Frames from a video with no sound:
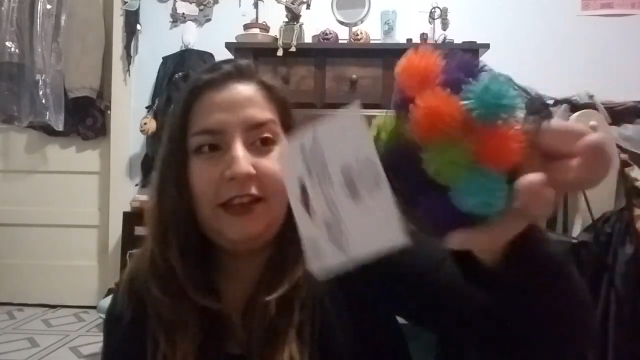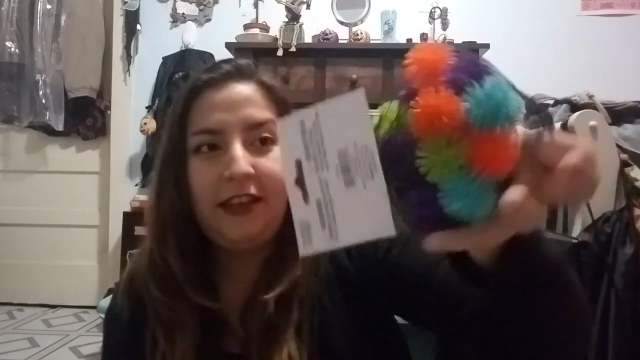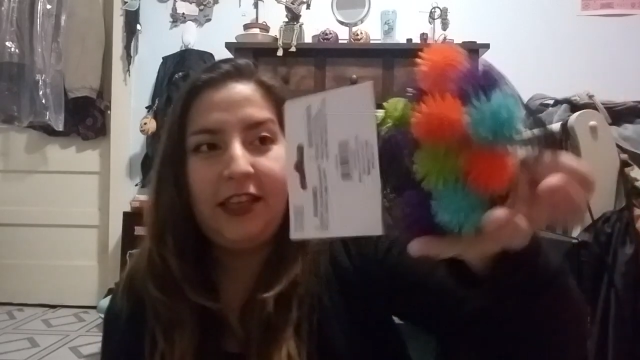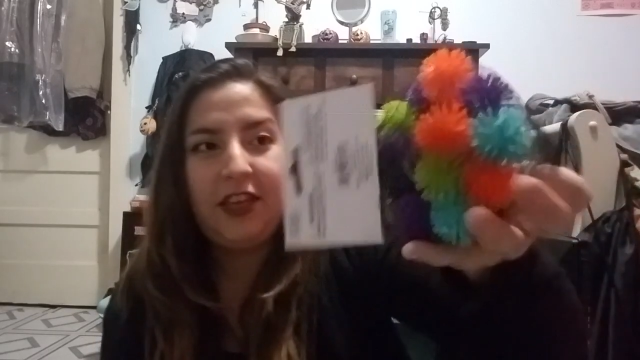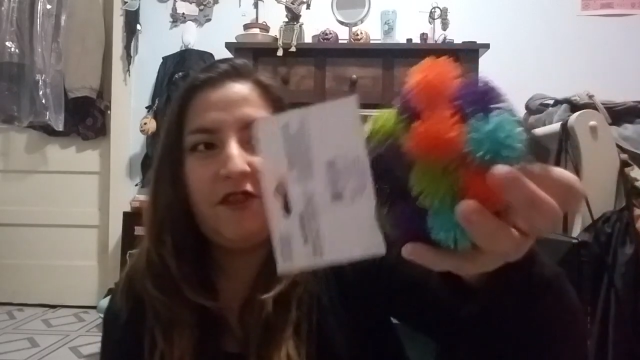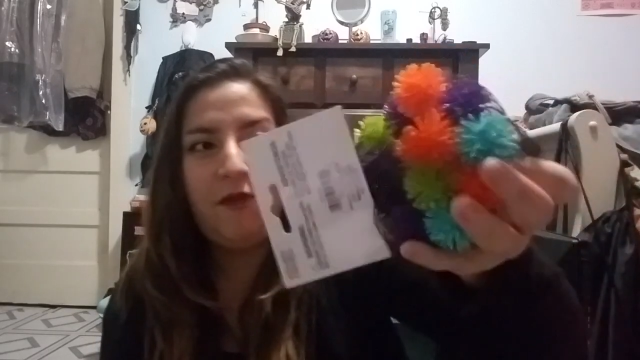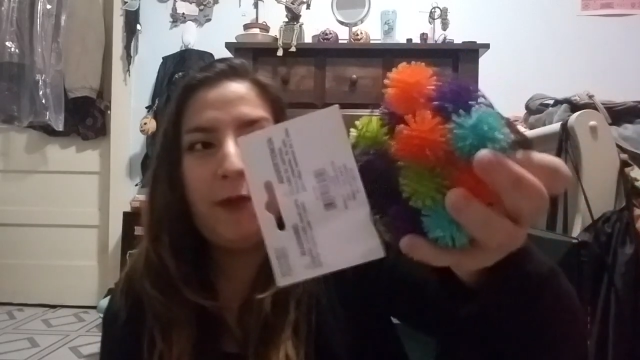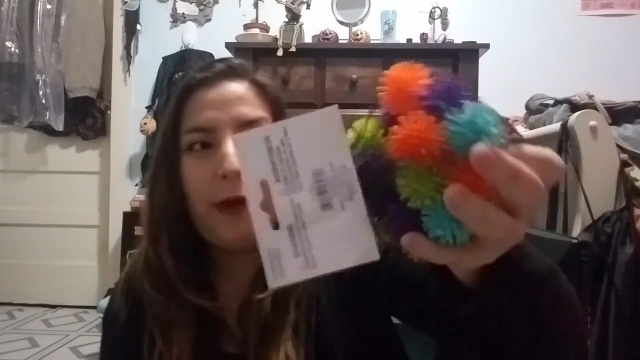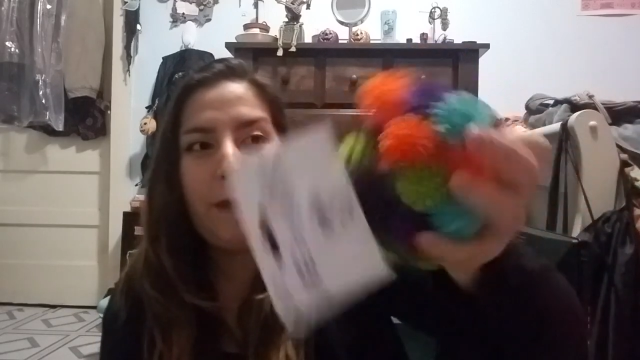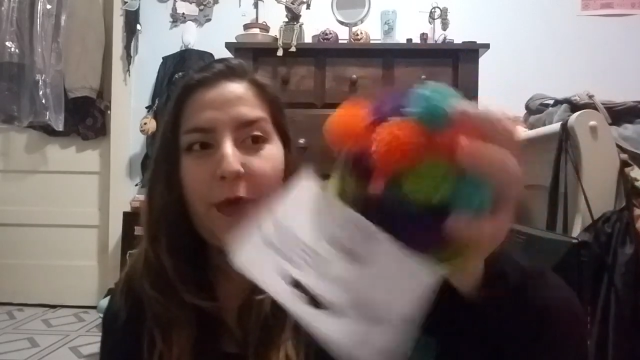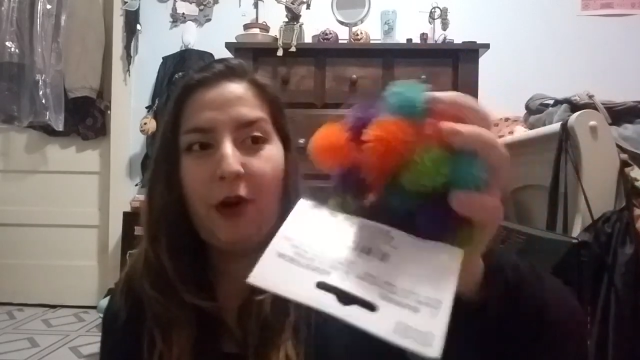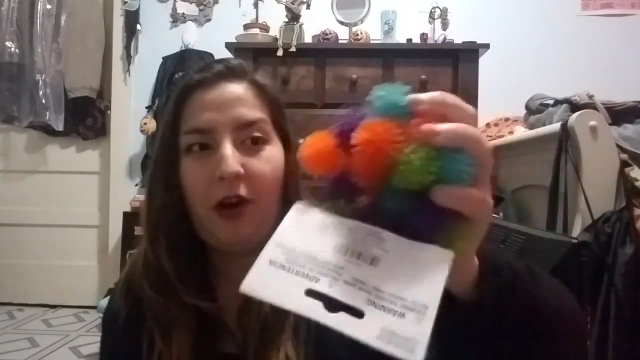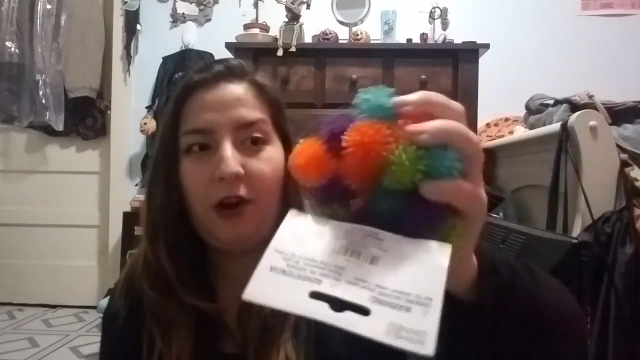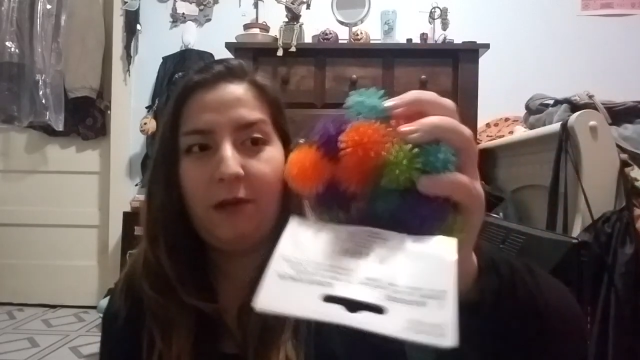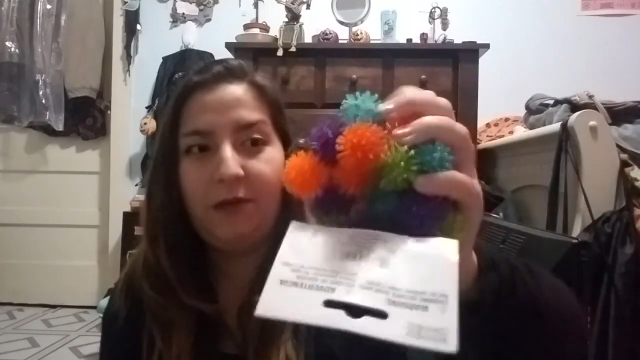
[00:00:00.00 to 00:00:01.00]
Even my
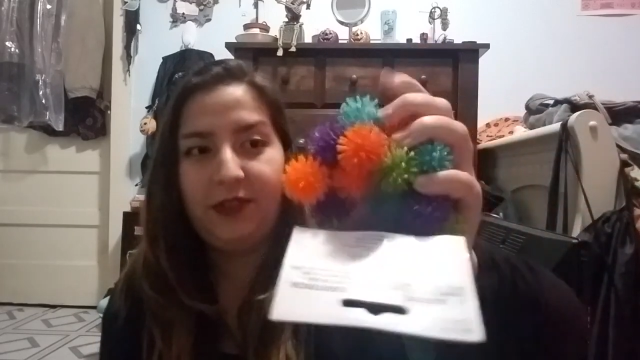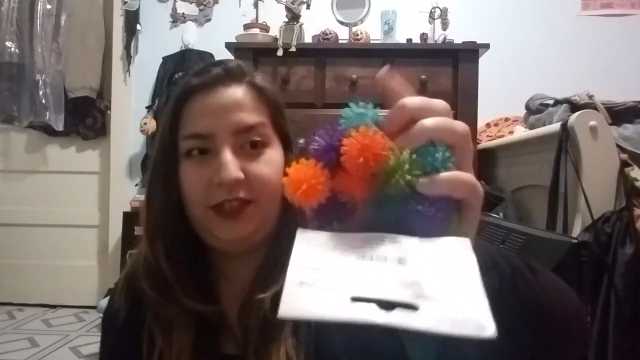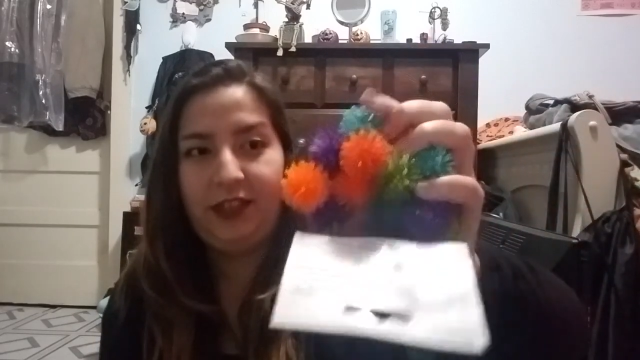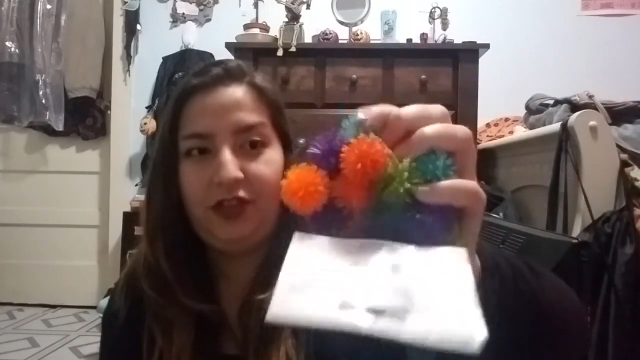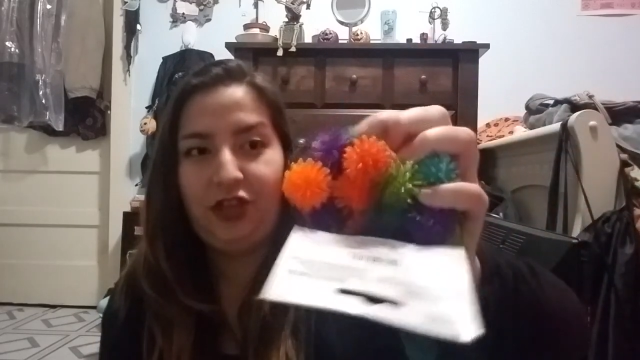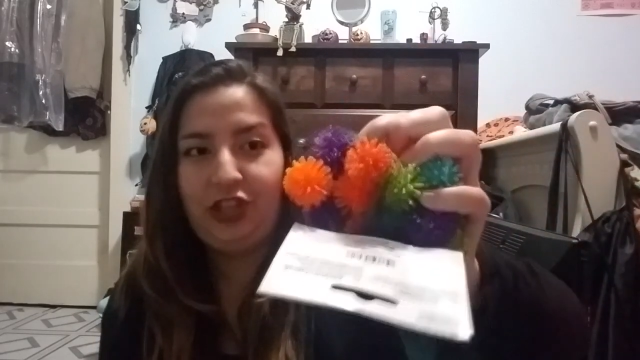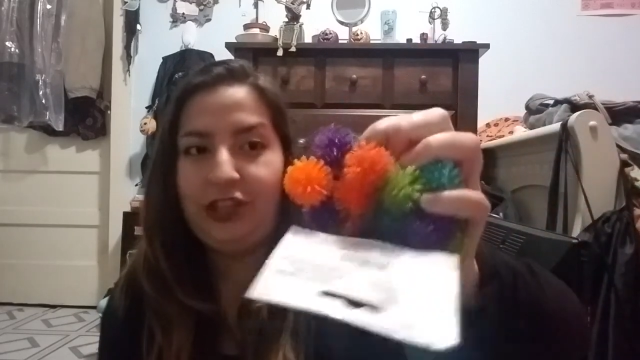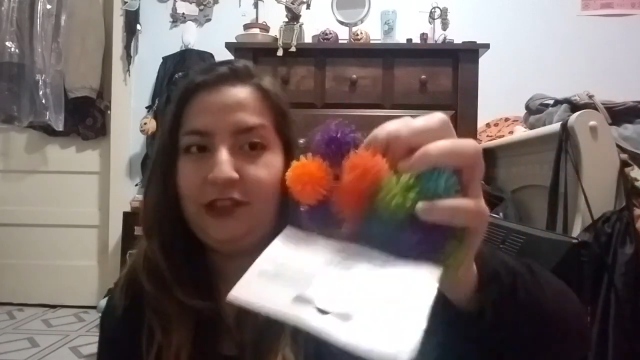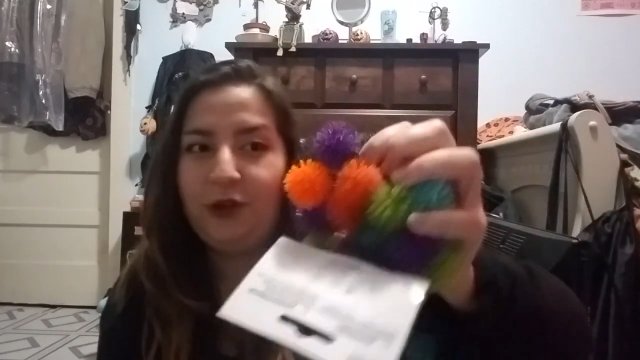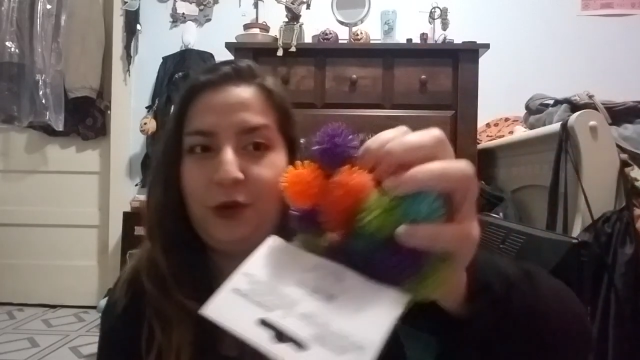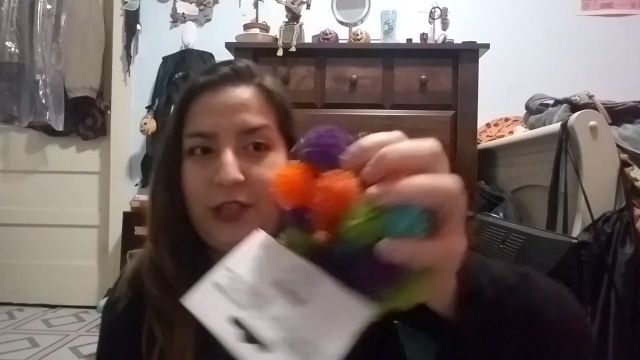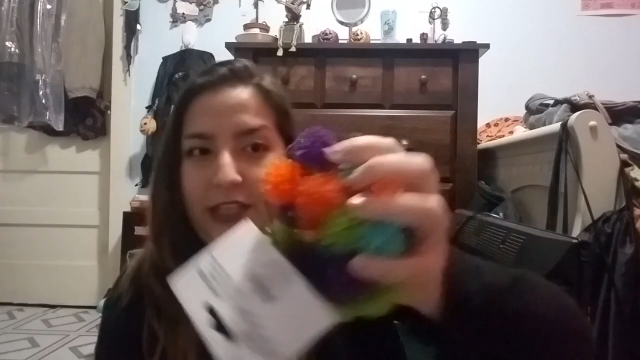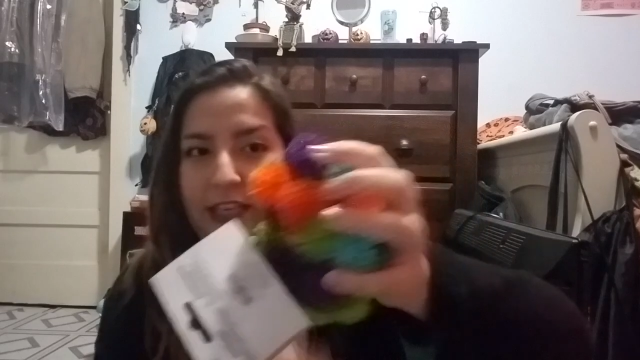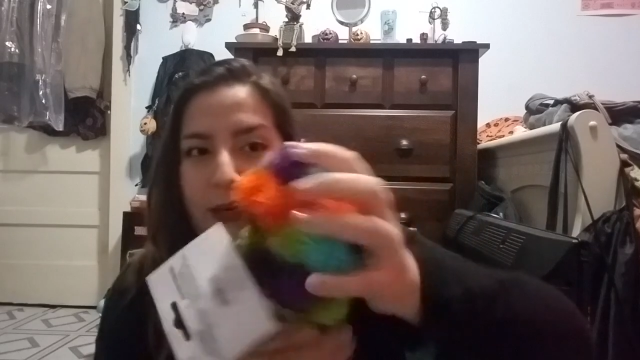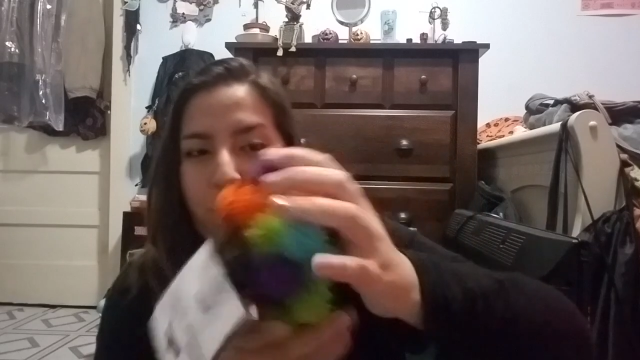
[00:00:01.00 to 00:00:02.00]
mom said she's
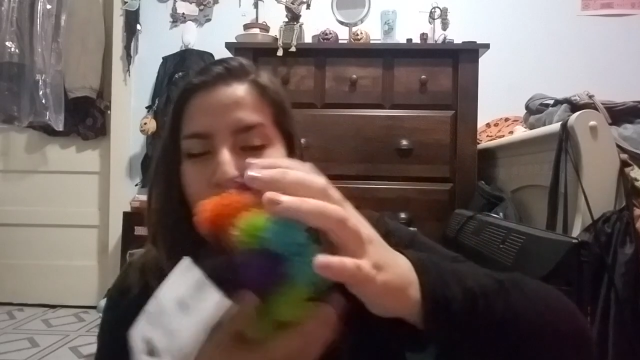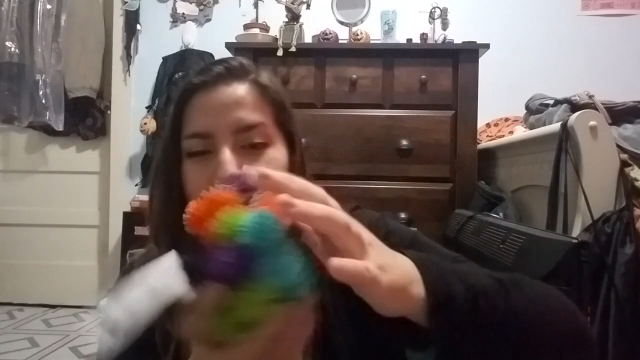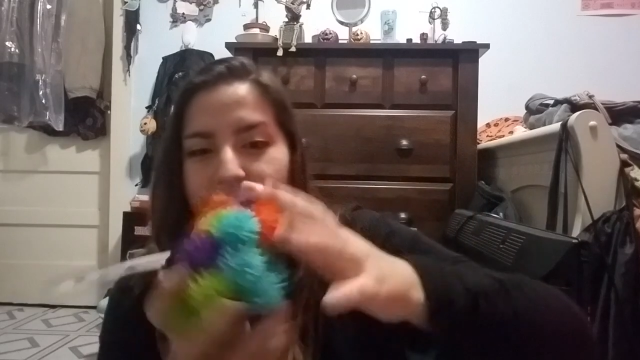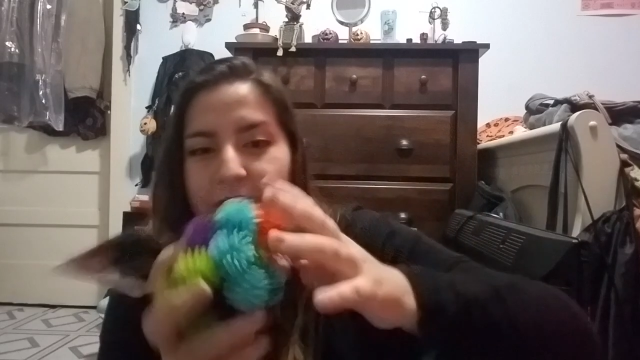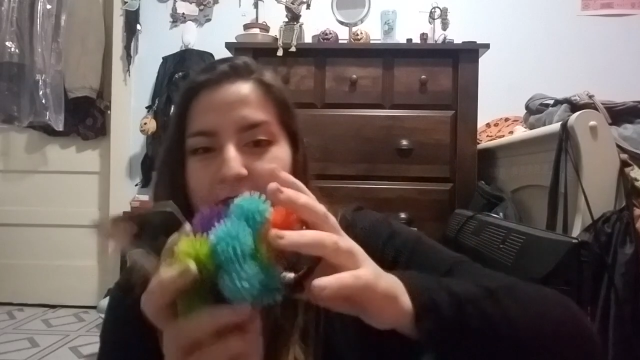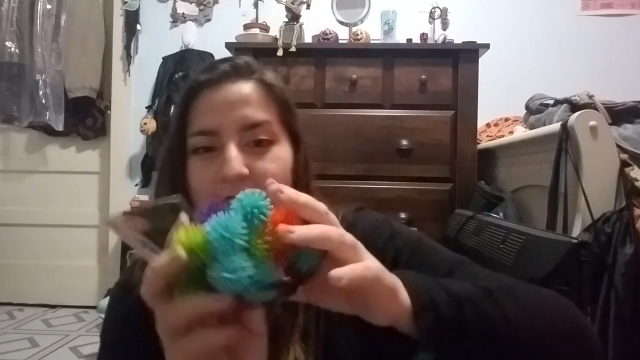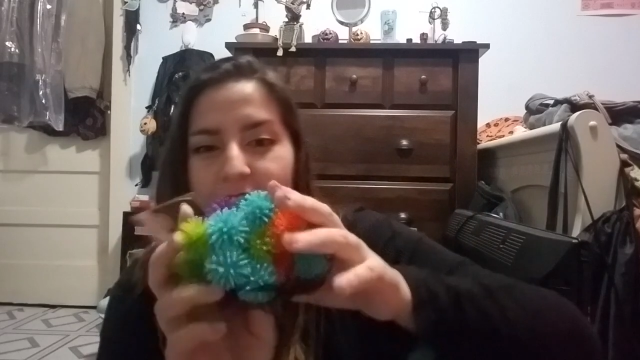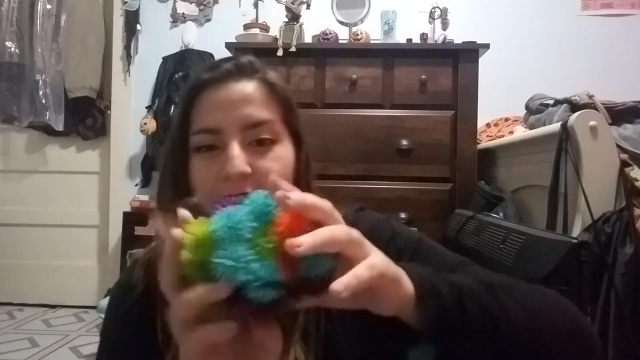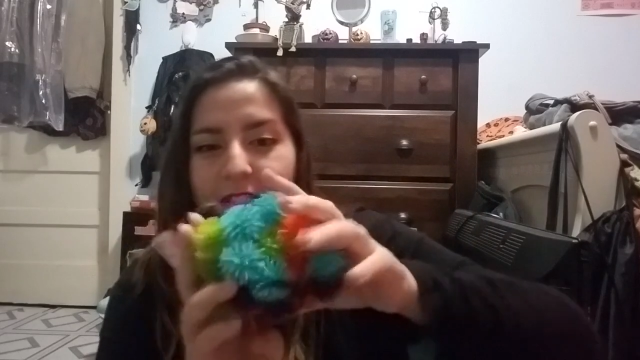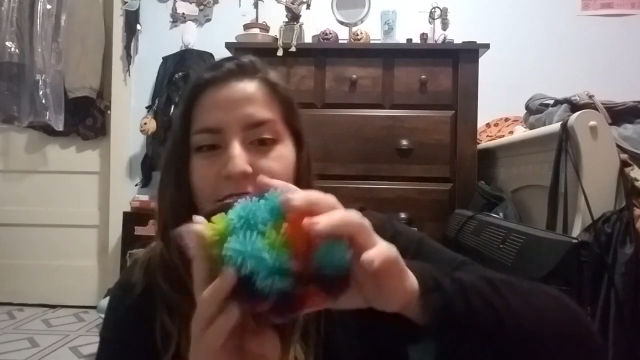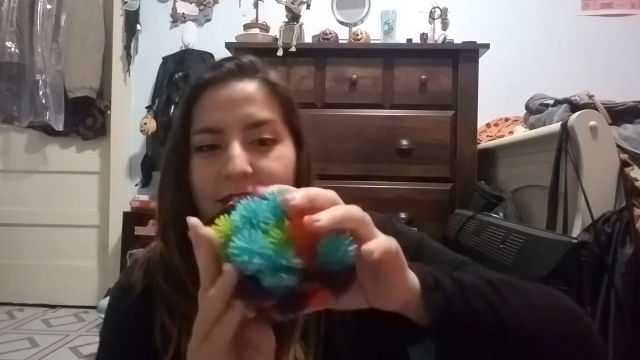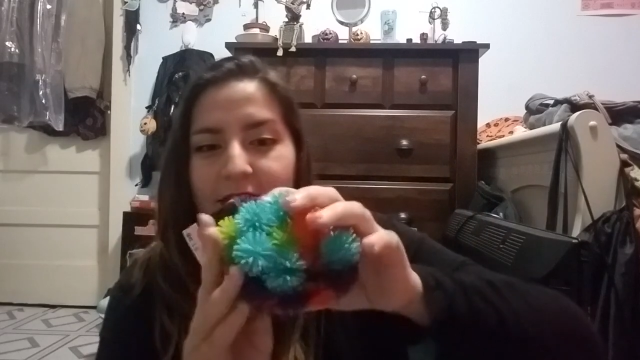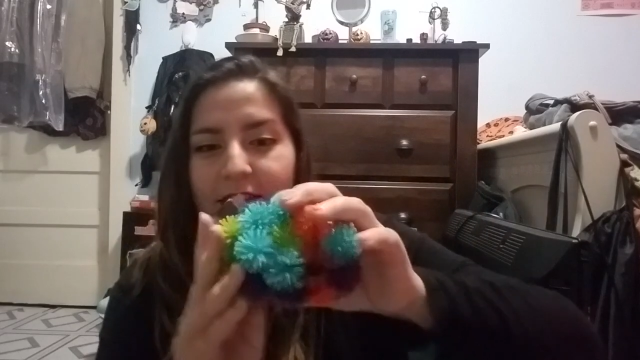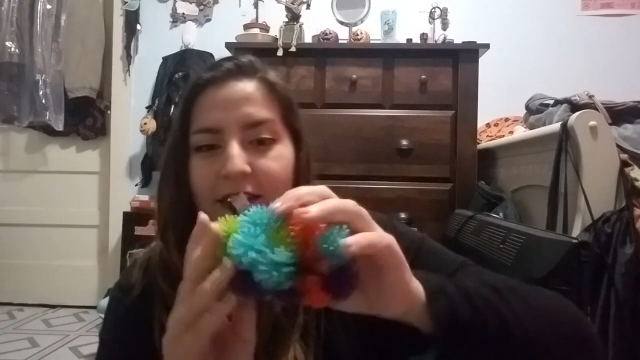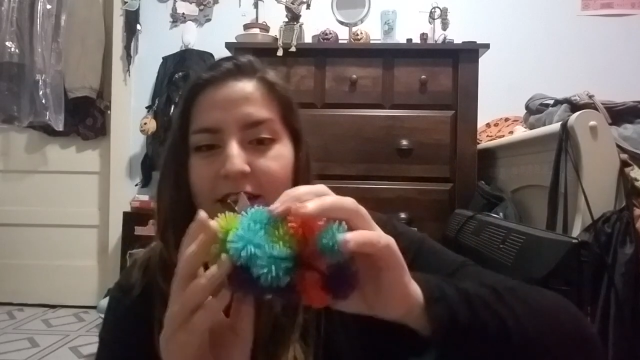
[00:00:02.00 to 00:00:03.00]
going to keep one of
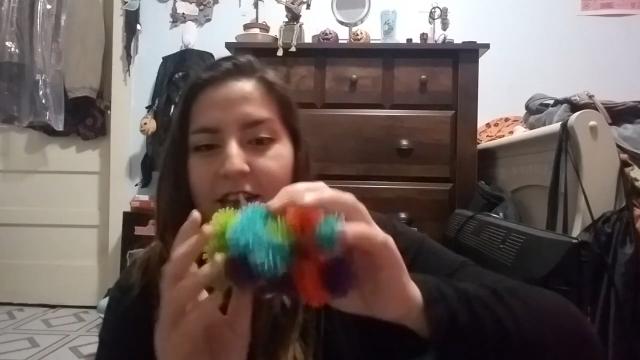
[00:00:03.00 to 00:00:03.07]
these.